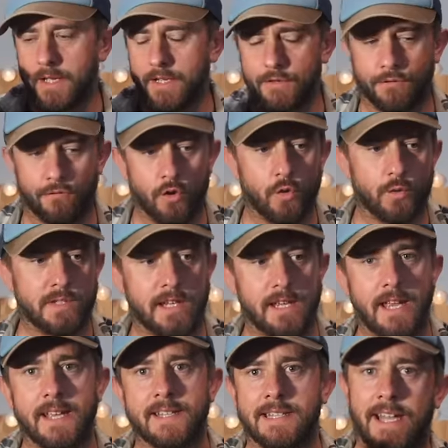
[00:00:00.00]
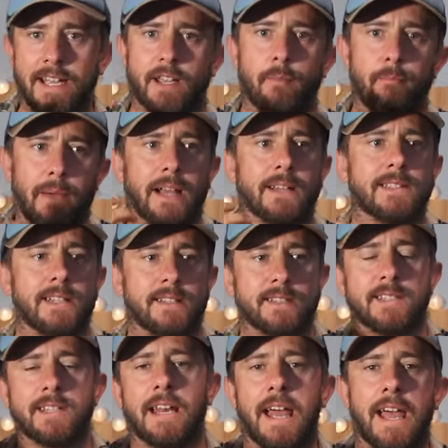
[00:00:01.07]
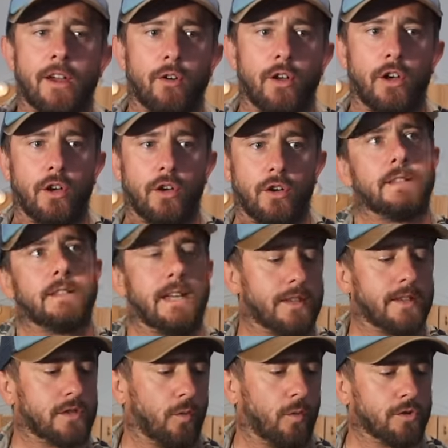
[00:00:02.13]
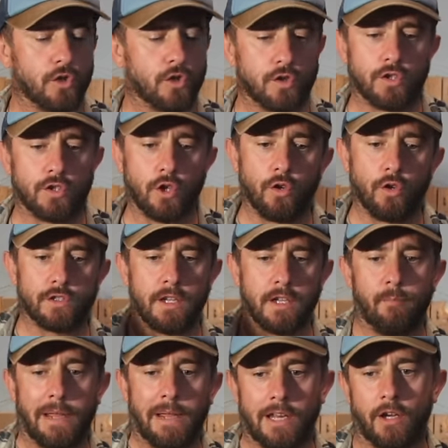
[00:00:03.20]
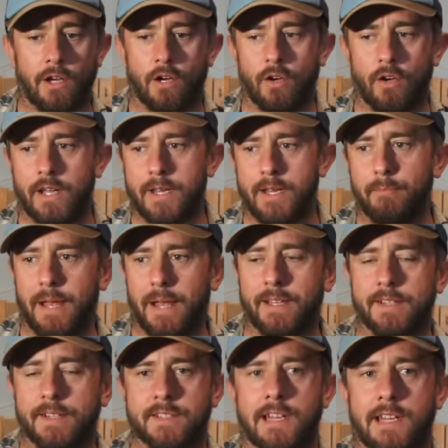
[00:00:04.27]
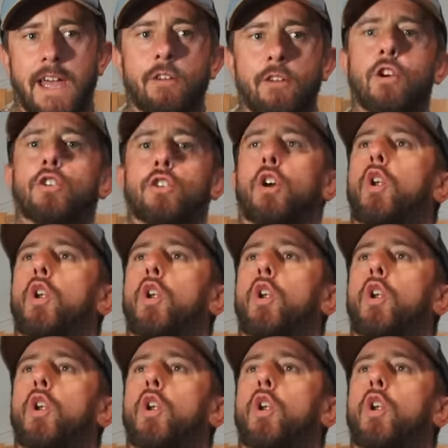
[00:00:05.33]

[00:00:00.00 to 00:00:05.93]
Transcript: It's fruity, it's like a melted Solero. Yeah, someone's just dunked a pillow in melted Solero and gone